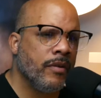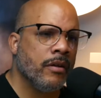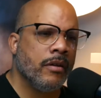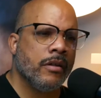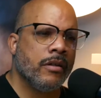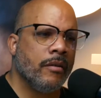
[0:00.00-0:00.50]

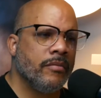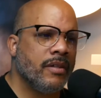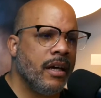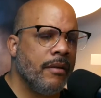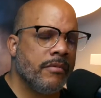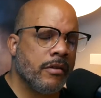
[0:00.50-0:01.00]

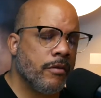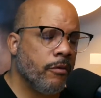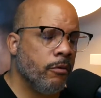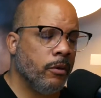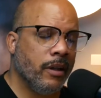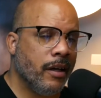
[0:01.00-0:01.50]
Sometimes it's
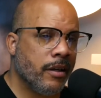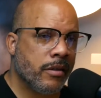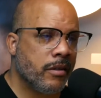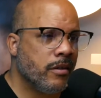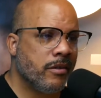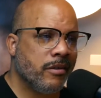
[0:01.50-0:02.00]
through lust.
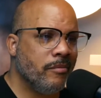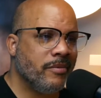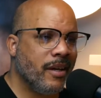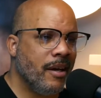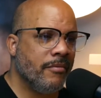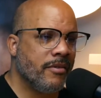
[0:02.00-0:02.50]

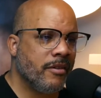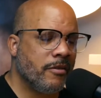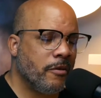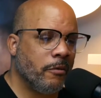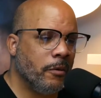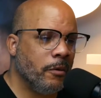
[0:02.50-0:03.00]
Sometimes it's
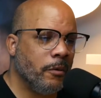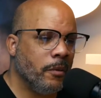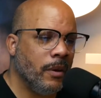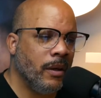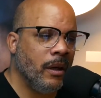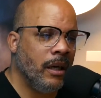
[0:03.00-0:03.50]
through
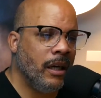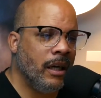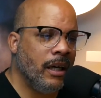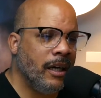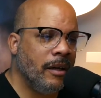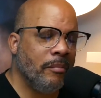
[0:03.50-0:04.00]

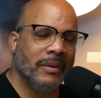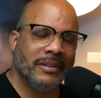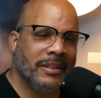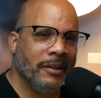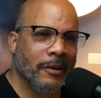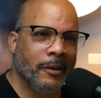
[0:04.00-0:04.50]

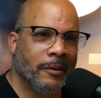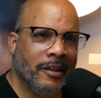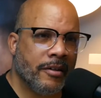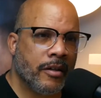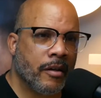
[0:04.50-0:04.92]
materialistic